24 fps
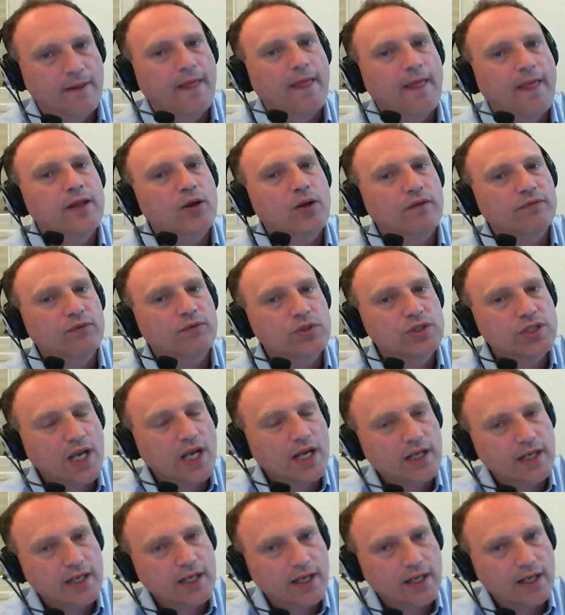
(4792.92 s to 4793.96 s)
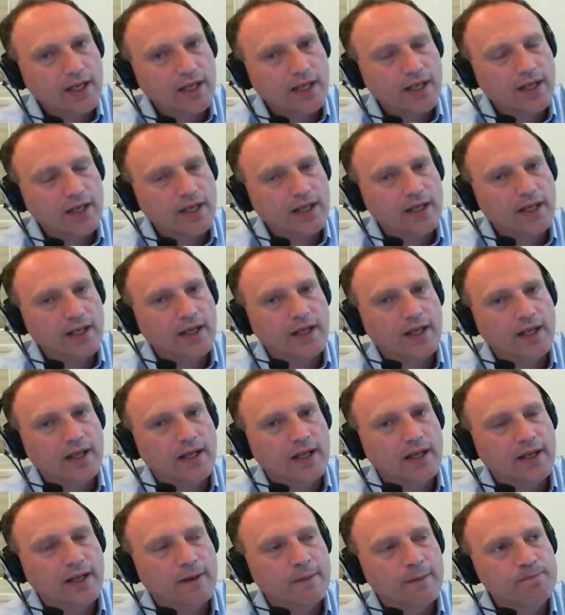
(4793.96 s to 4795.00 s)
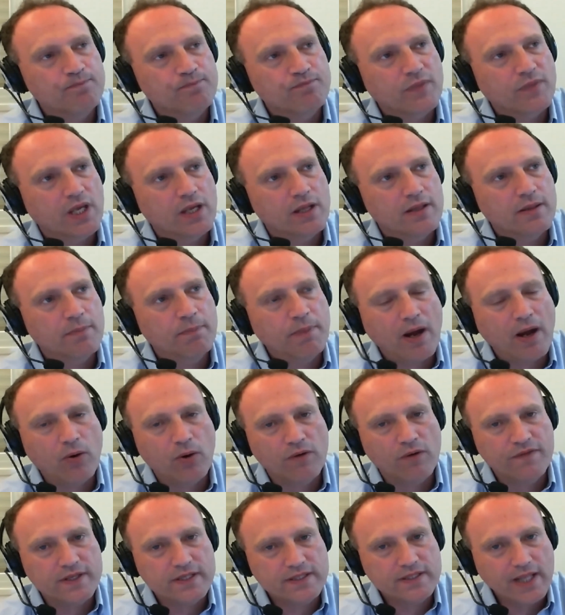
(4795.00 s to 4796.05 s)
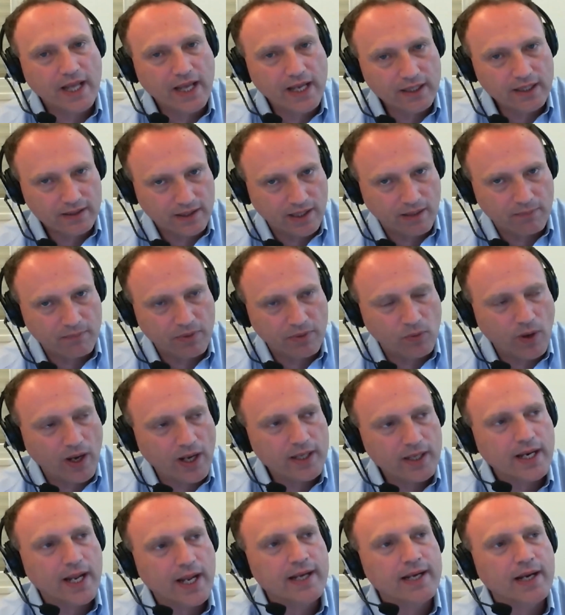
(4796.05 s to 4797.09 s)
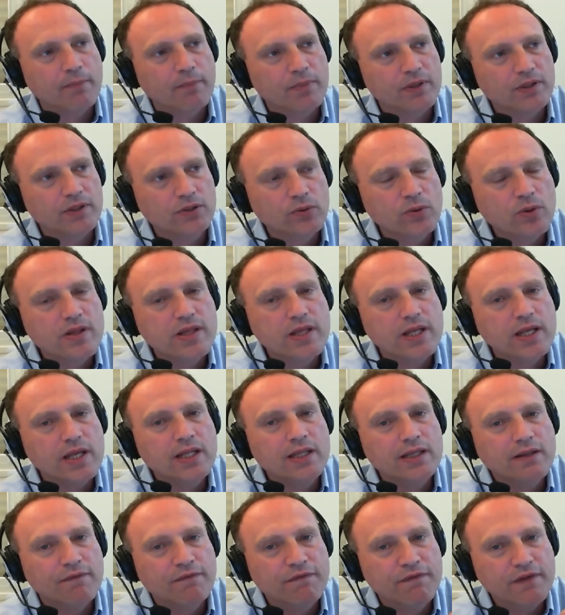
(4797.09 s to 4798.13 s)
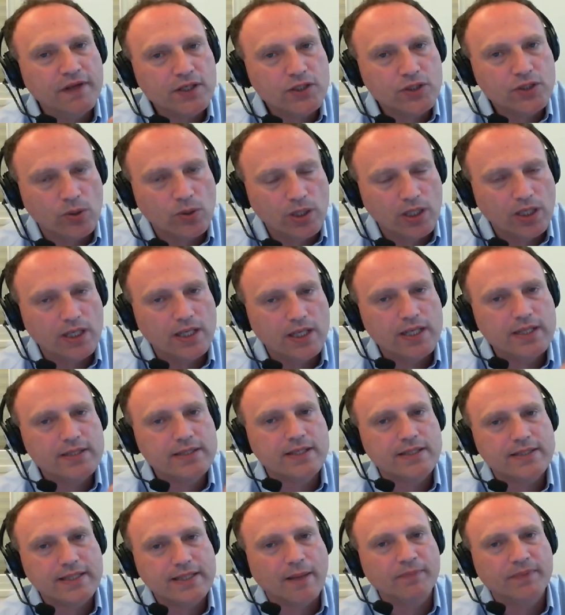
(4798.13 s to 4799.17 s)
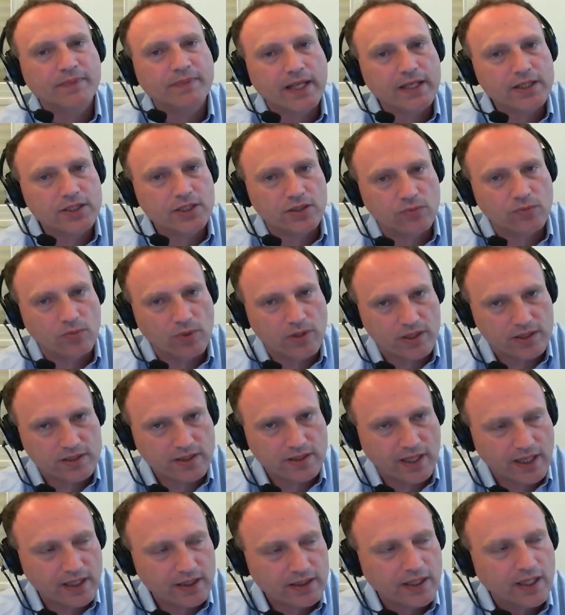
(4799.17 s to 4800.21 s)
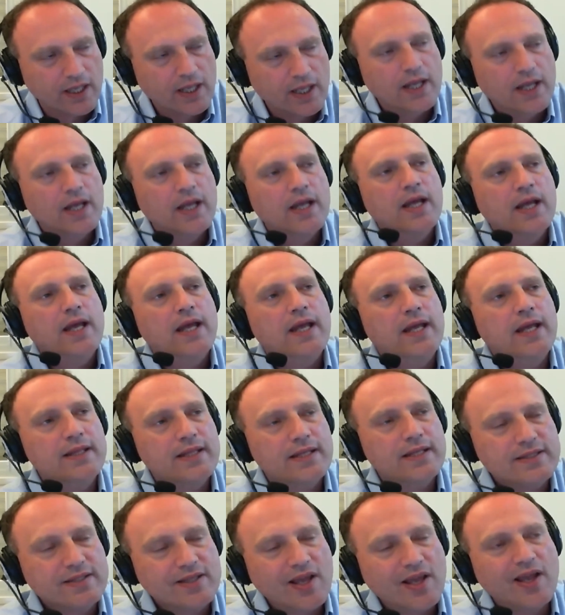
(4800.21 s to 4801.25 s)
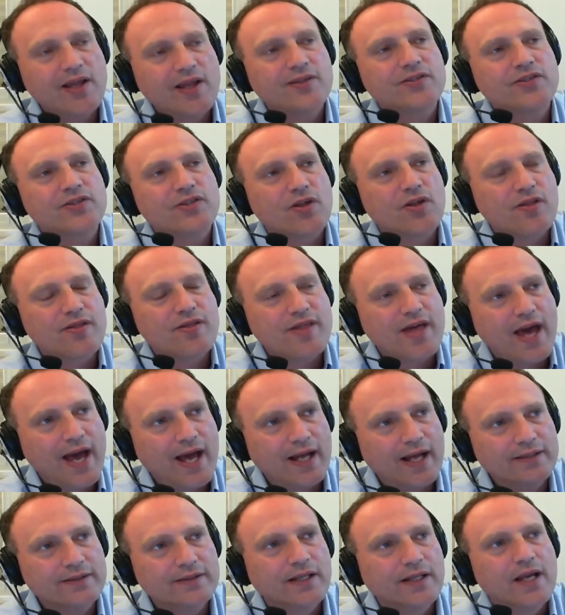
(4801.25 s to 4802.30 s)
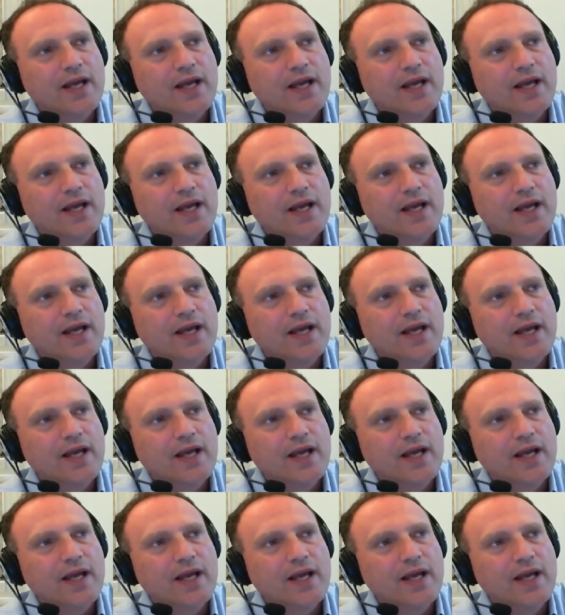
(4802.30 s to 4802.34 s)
You have to check the power of the state, number one. And number two, the individual is in some tension with the state, in the sense that